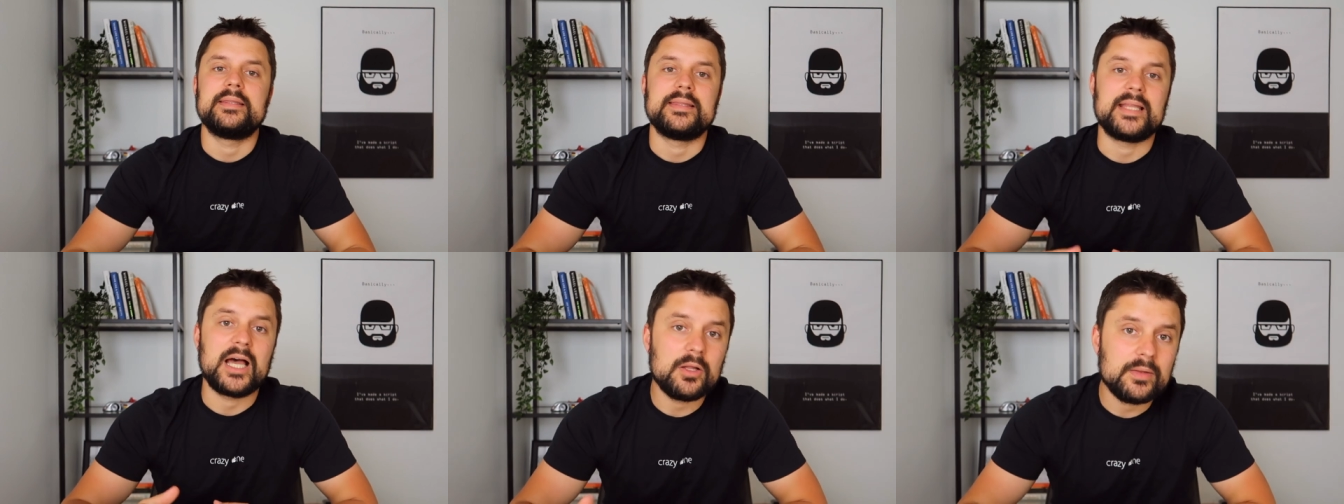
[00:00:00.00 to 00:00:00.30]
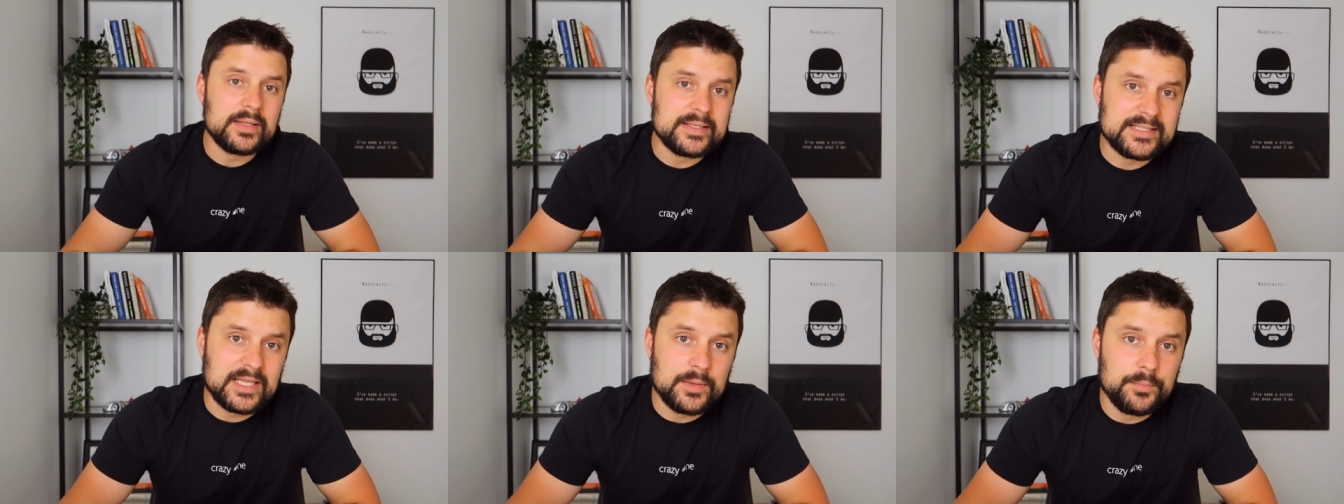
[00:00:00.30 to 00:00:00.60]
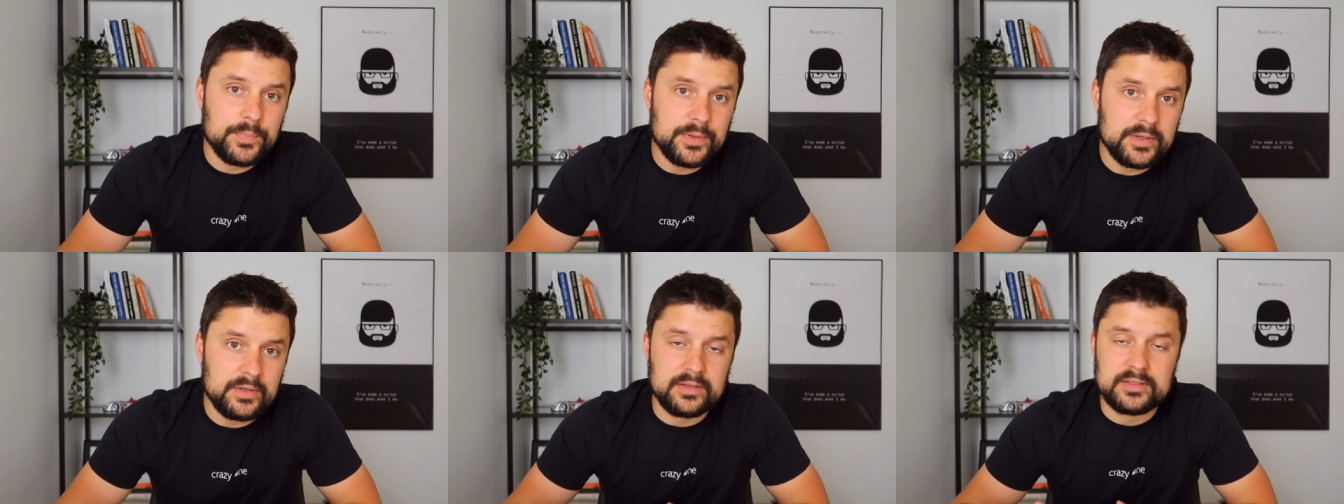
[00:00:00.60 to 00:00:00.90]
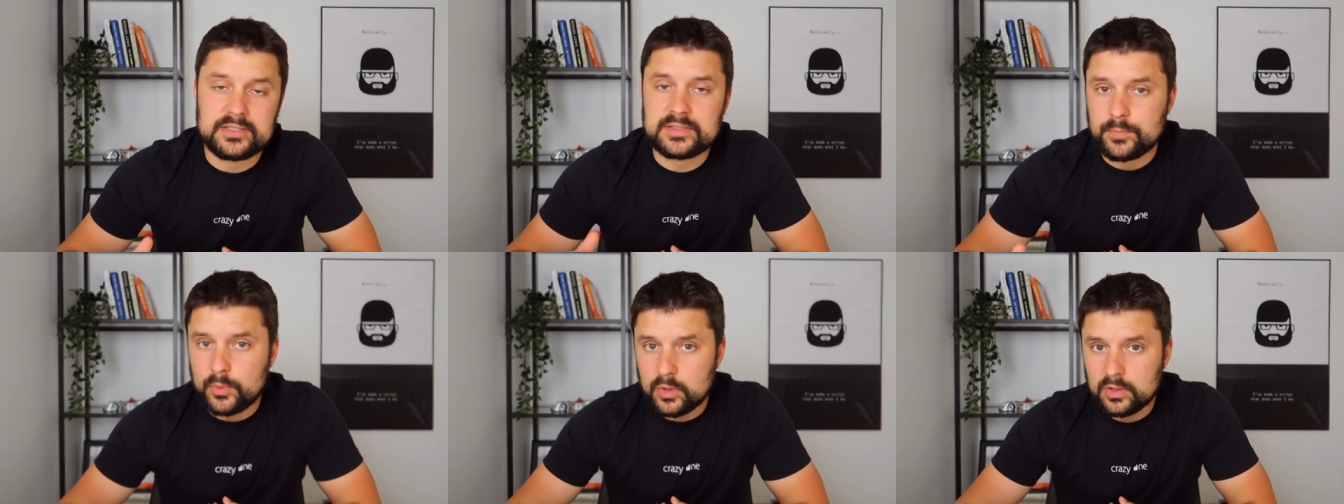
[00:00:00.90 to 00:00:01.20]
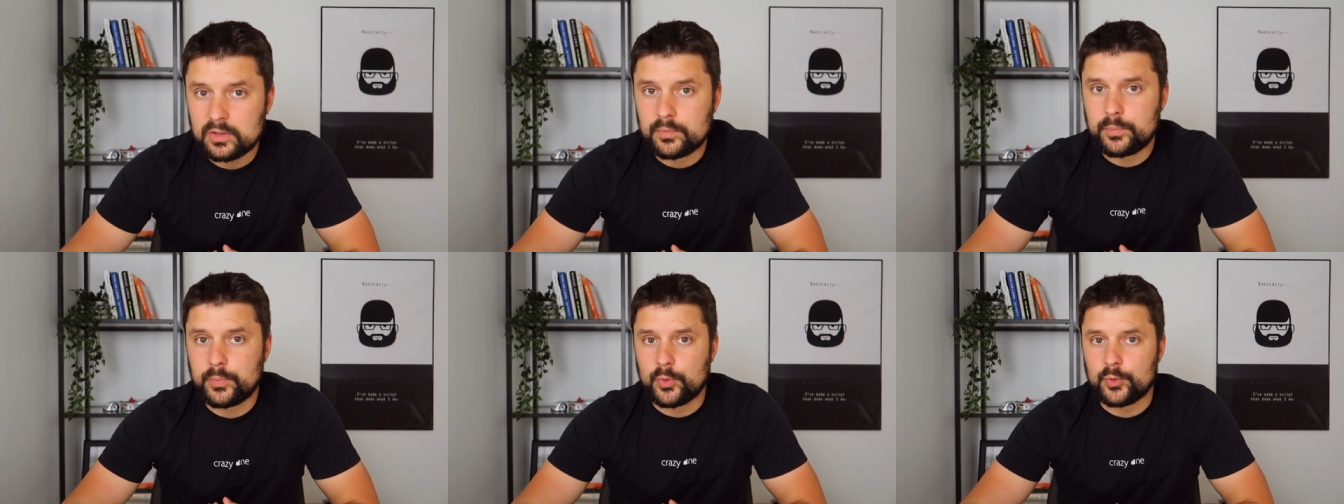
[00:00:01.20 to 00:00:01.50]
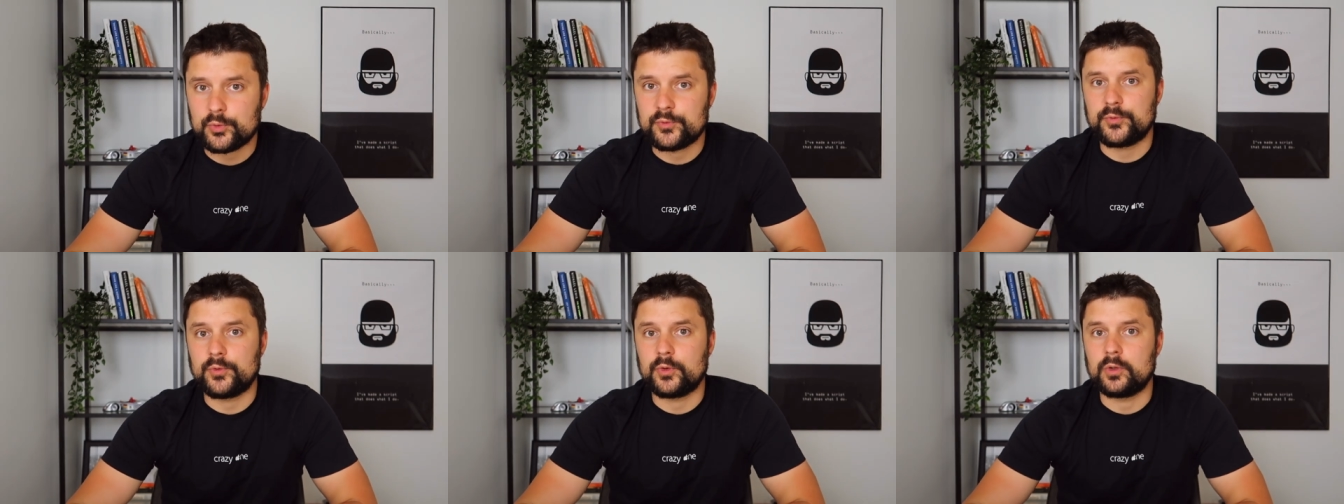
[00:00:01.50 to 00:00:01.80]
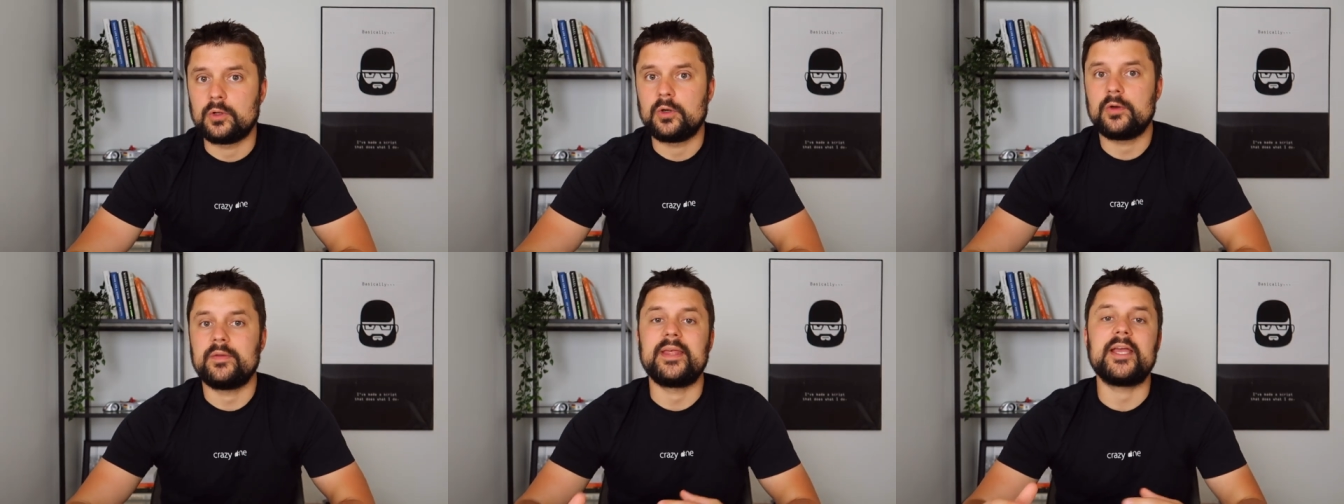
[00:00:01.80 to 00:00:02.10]
Now let's compare a smaller
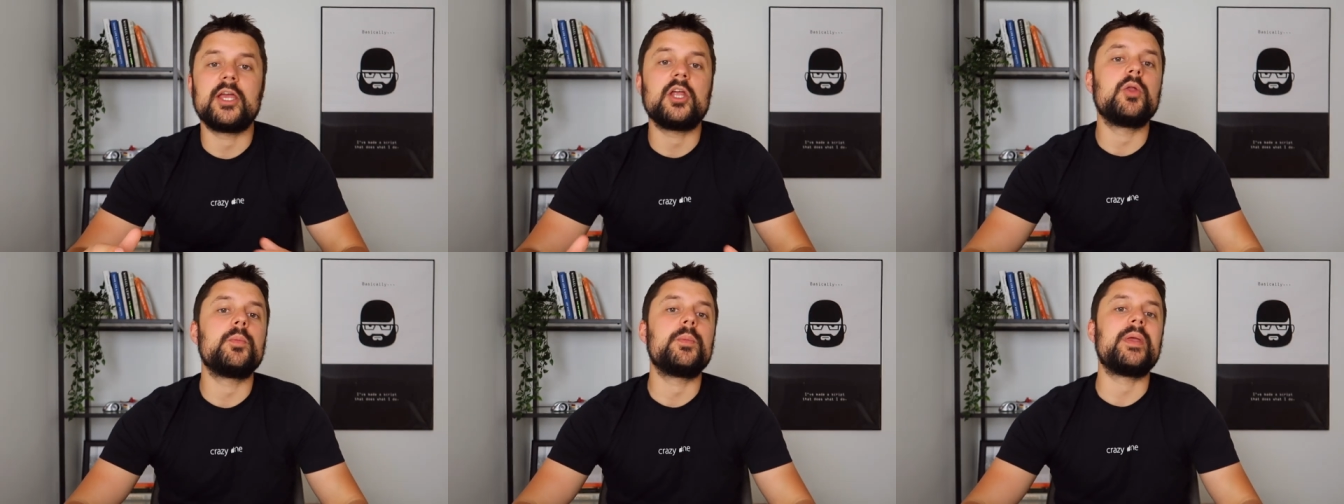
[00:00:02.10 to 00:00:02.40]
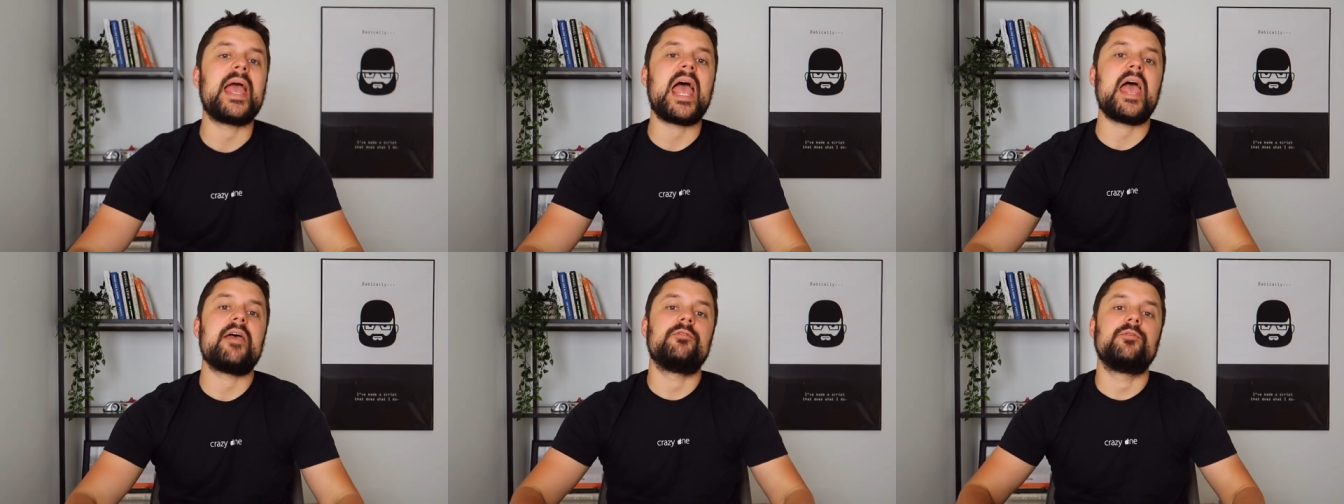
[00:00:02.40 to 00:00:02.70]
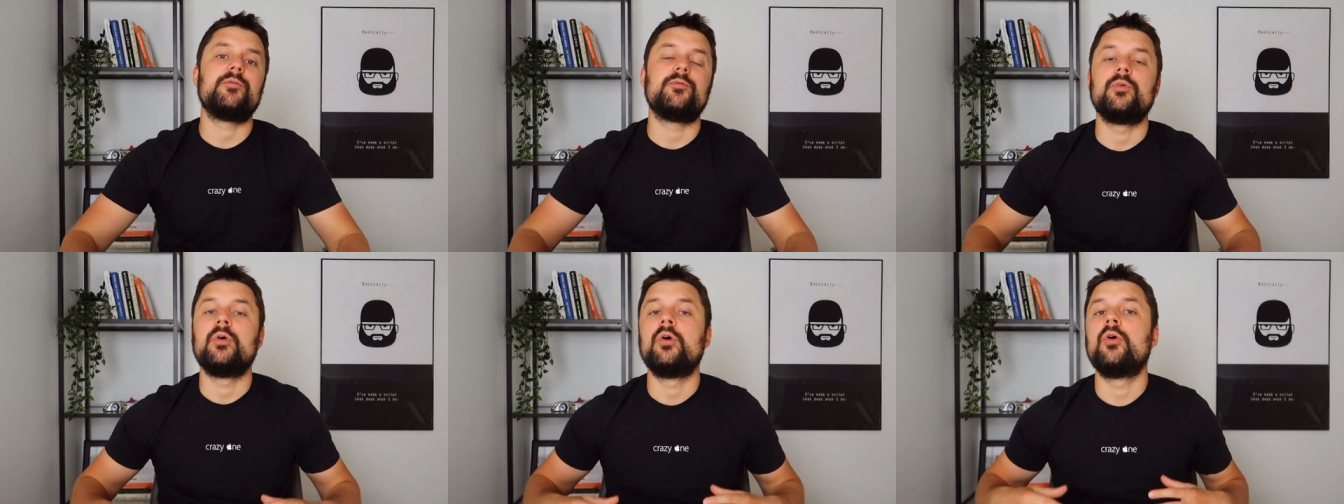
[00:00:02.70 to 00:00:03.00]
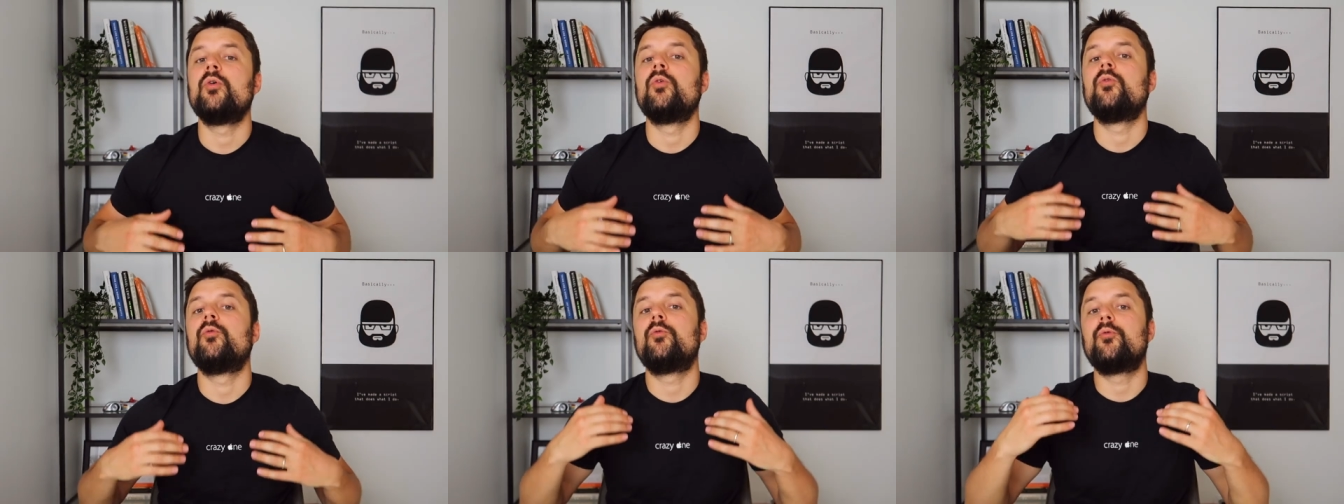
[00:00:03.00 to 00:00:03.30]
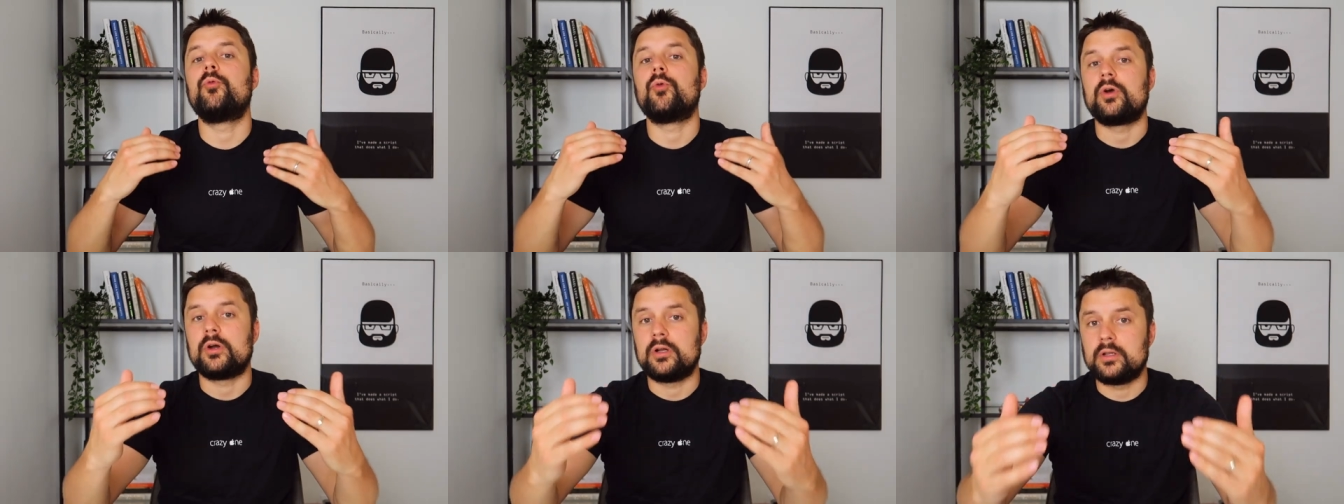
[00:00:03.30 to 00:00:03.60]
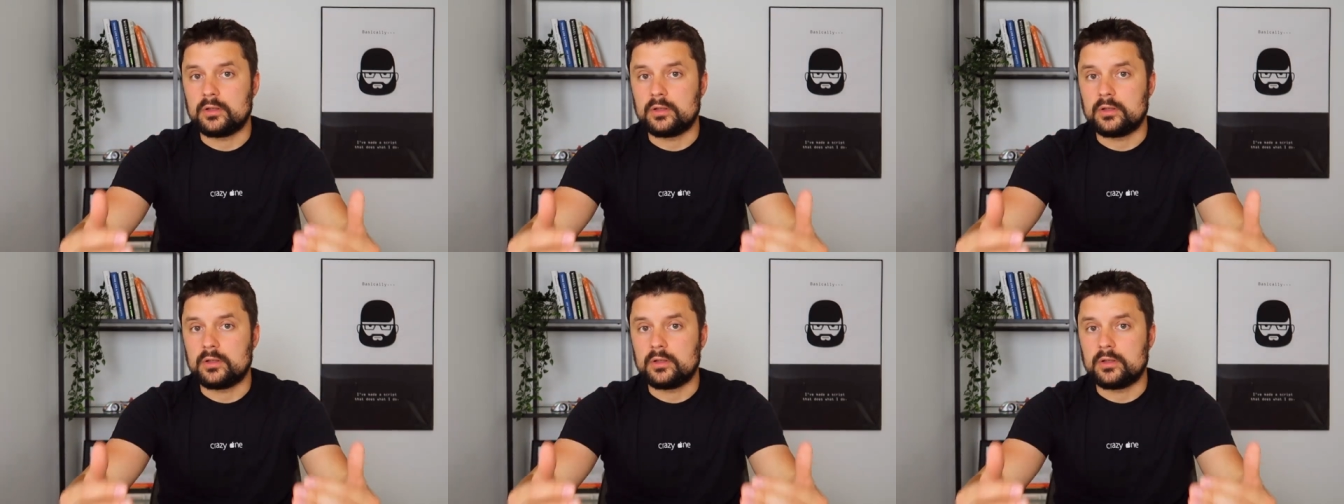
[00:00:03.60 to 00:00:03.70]
portfolio they're going to be having for a